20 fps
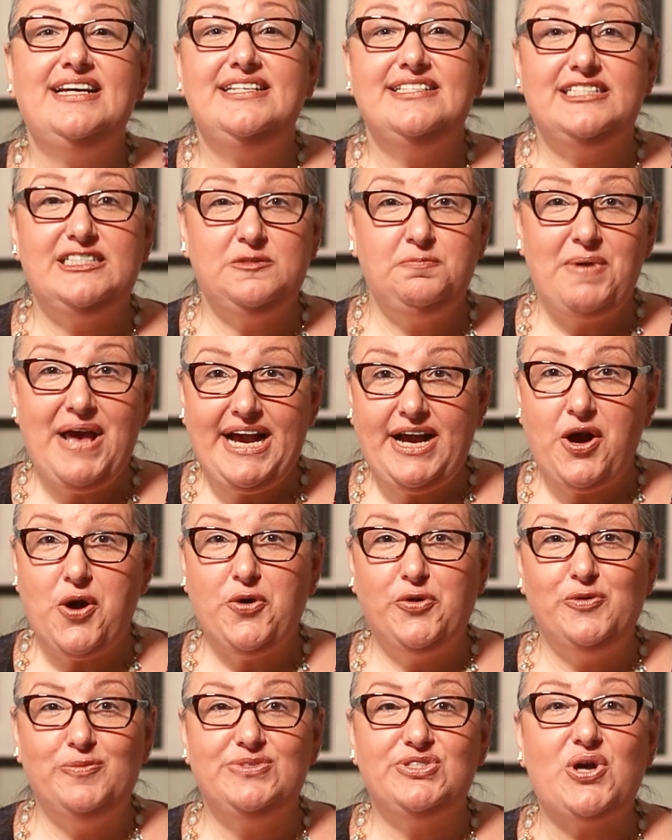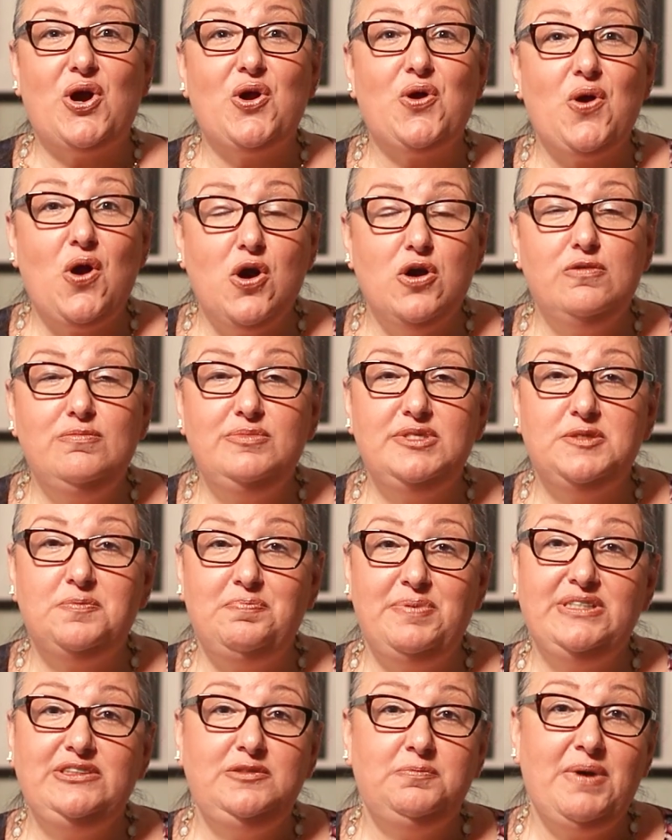Spec homes are homes
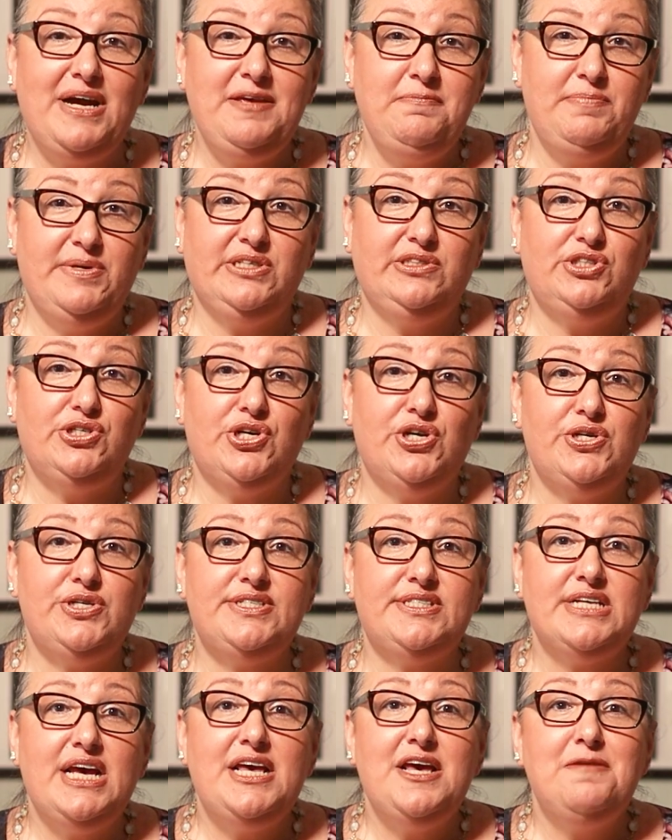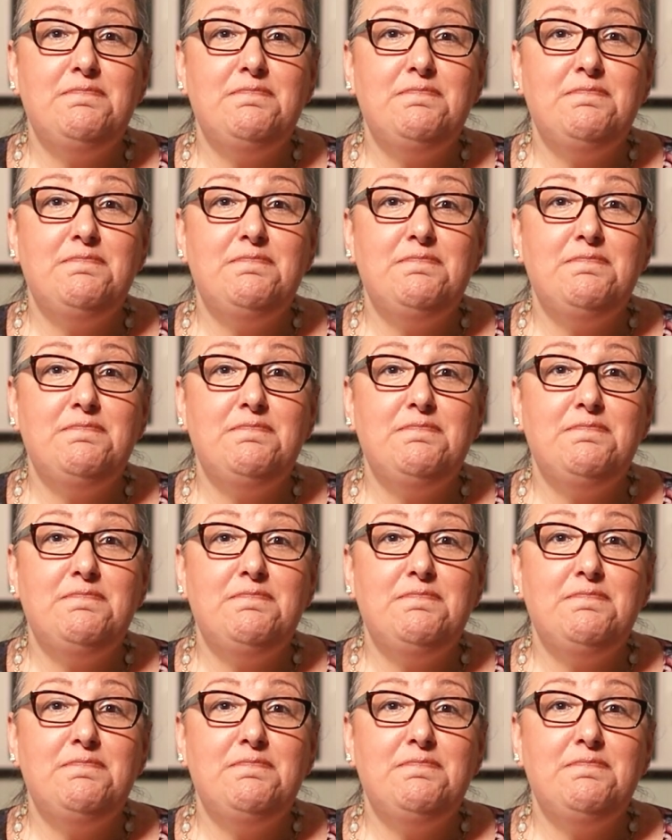built by builders